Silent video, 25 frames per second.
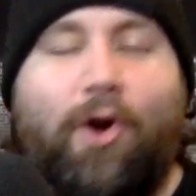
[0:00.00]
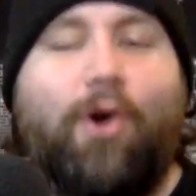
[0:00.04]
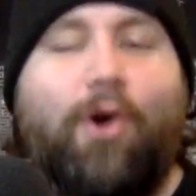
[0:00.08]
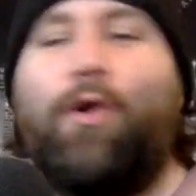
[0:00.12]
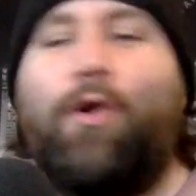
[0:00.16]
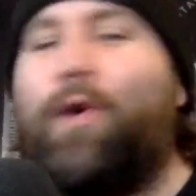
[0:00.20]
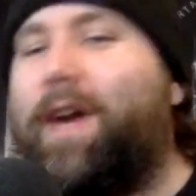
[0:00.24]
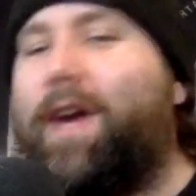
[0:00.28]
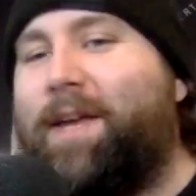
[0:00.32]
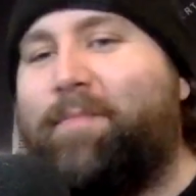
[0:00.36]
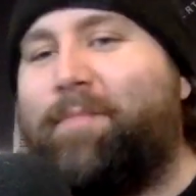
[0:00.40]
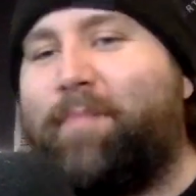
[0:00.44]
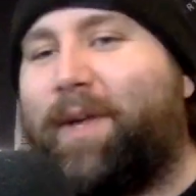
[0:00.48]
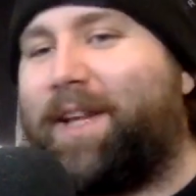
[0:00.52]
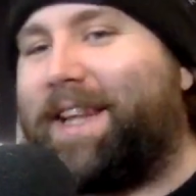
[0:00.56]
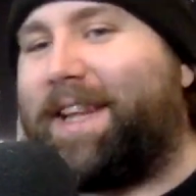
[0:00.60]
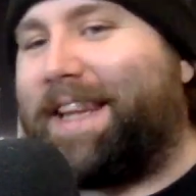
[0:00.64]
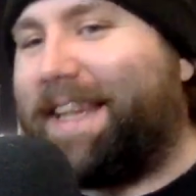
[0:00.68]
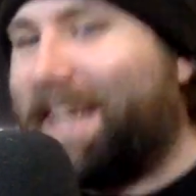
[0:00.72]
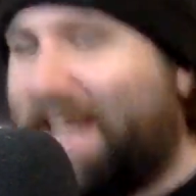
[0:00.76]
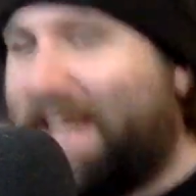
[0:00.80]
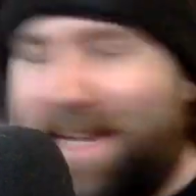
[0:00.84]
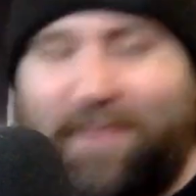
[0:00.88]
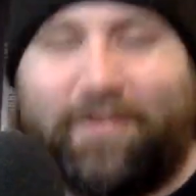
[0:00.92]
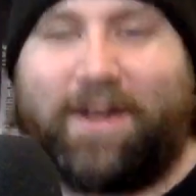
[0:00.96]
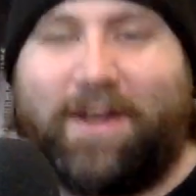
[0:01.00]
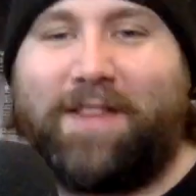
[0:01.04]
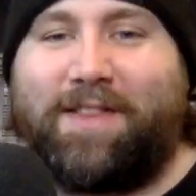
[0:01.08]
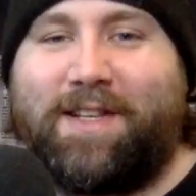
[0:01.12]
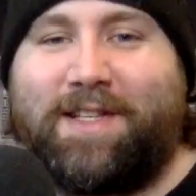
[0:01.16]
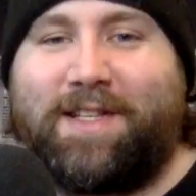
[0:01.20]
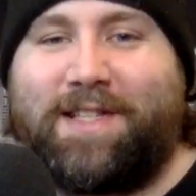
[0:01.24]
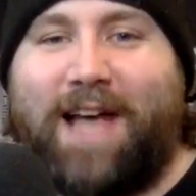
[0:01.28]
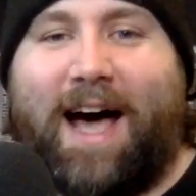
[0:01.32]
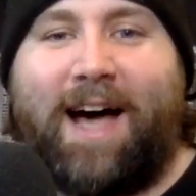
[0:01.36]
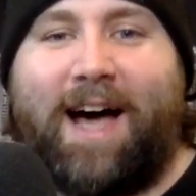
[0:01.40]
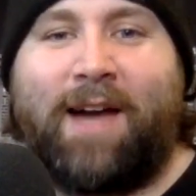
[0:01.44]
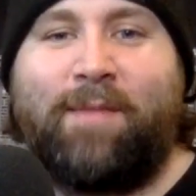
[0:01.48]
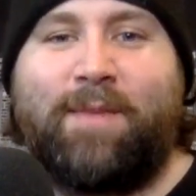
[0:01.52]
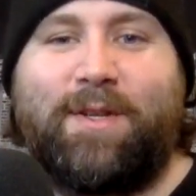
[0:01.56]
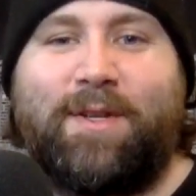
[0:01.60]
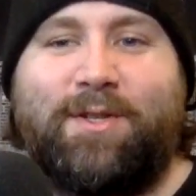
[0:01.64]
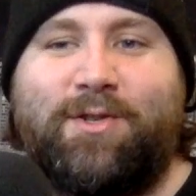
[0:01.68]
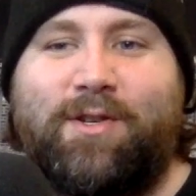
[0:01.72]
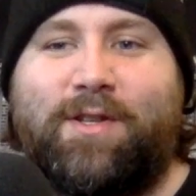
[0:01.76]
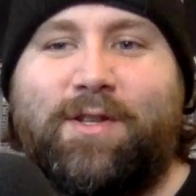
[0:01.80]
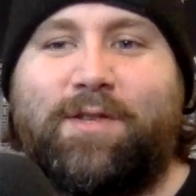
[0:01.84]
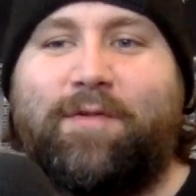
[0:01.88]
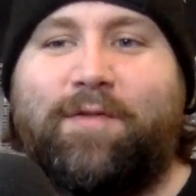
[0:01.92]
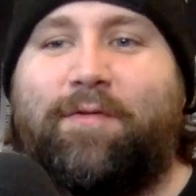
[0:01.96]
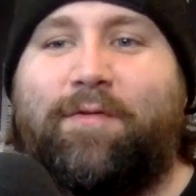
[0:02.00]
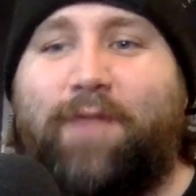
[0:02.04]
Who can believe it? The time is just